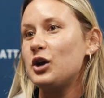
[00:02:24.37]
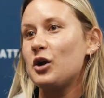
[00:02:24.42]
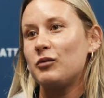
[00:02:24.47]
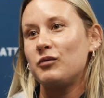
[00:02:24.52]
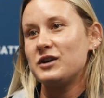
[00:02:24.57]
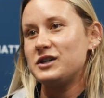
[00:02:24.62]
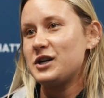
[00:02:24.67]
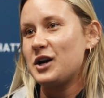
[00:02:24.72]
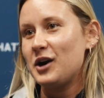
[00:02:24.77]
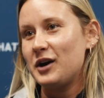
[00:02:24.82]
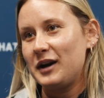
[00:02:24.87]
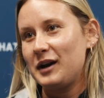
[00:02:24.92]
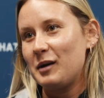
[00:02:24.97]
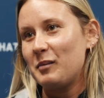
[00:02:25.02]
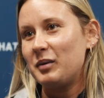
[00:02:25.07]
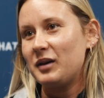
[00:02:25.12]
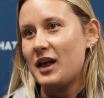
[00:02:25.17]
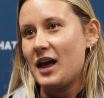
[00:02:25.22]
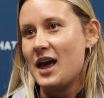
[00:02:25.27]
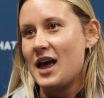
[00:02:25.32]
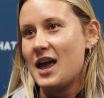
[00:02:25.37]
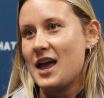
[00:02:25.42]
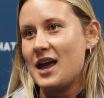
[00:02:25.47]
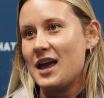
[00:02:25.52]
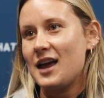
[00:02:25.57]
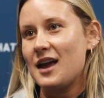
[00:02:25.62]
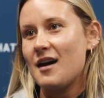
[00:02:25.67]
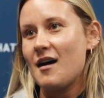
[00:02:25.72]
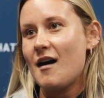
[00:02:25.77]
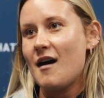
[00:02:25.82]
know returning to
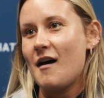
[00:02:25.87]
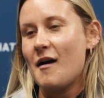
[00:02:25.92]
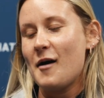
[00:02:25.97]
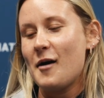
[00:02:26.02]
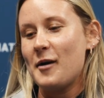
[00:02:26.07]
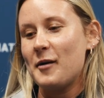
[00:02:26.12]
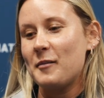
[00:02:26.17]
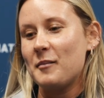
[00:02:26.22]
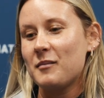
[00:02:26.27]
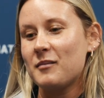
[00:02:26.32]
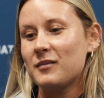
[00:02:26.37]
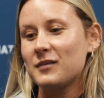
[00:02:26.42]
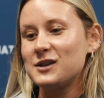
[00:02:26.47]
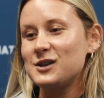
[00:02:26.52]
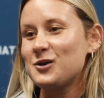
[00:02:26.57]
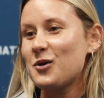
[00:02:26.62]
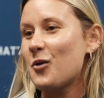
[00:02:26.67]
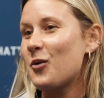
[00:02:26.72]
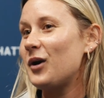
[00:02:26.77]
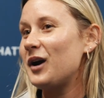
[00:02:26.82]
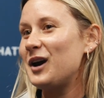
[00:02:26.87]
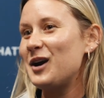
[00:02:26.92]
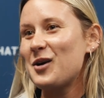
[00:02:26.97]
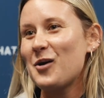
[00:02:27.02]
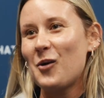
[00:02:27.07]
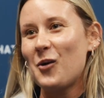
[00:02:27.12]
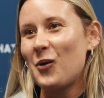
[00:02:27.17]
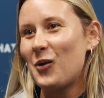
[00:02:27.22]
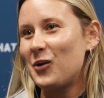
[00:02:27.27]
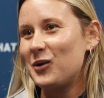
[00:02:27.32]
play um, scoring
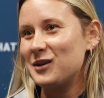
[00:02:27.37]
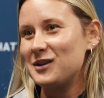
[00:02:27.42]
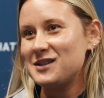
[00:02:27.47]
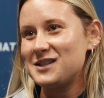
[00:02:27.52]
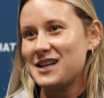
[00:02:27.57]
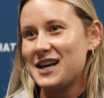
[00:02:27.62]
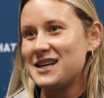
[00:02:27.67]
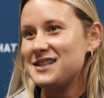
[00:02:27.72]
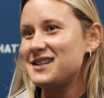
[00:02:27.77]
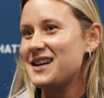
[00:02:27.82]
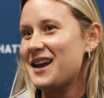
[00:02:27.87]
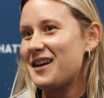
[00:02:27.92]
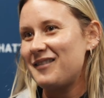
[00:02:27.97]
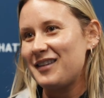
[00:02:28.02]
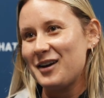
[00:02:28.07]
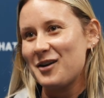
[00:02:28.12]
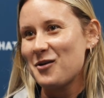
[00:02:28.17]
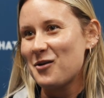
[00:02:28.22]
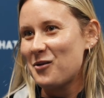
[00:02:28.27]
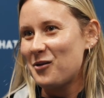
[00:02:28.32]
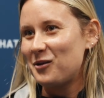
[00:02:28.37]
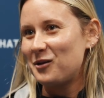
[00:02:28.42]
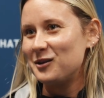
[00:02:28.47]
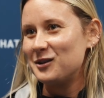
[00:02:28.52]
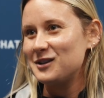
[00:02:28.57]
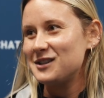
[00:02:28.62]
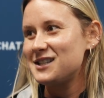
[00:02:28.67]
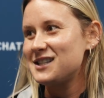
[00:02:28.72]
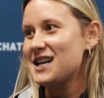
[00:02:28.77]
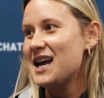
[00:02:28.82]
goals like saving
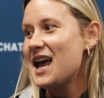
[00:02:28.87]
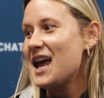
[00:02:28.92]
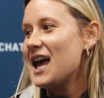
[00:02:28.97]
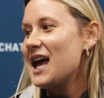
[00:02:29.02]
goals